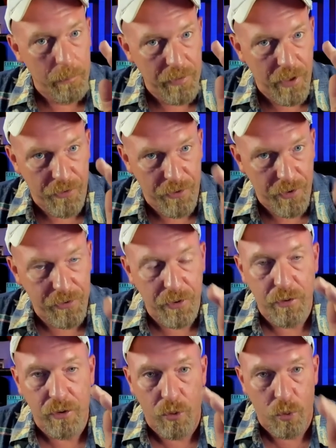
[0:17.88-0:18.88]
is this
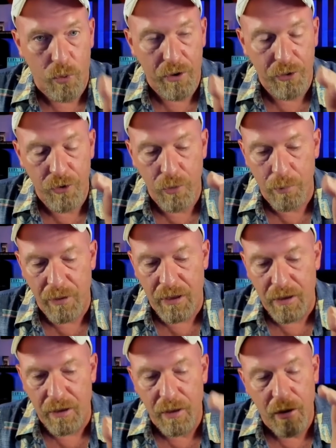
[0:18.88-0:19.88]
going to
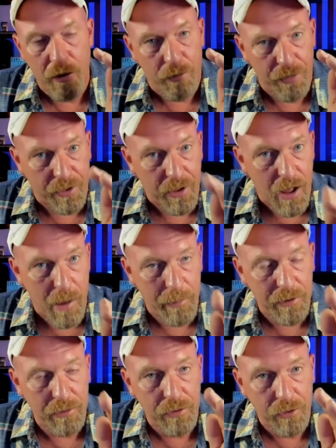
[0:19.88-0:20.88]
be for the
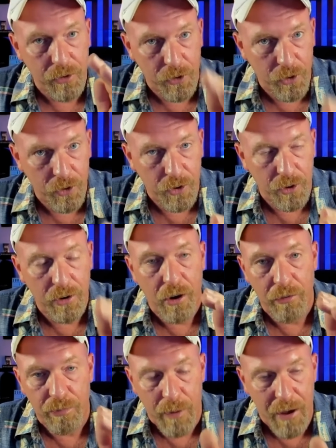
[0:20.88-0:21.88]
common good
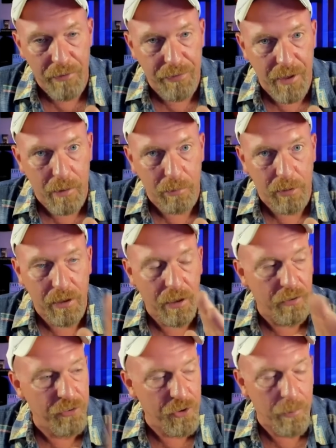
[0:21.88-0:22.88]
of my family
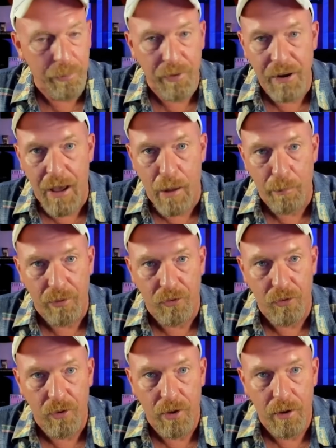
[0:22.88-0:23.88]
if something happens?